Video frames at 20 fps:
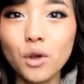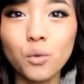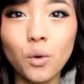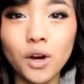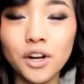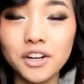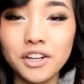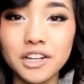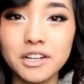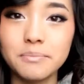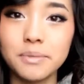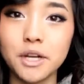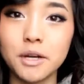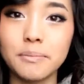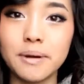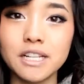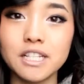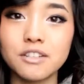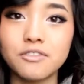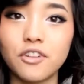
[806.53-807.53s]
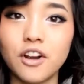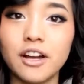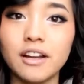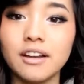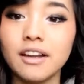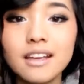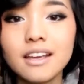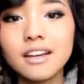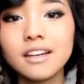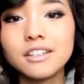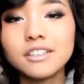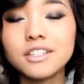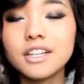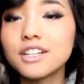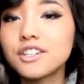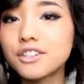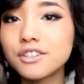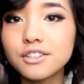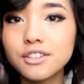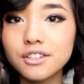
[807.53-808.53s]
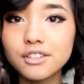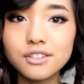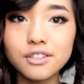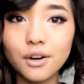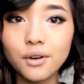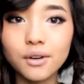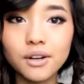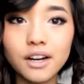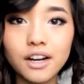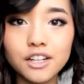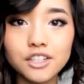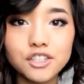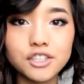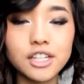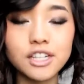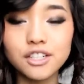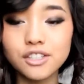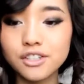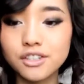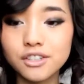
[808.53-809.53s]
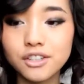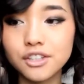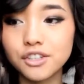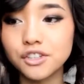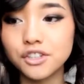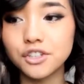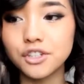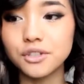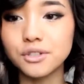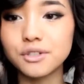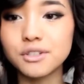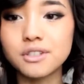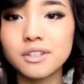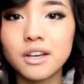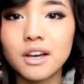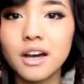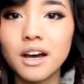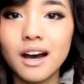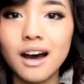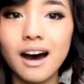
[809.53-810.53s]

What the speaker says: water can be your best friend. Ditch the soda, ditch the juice.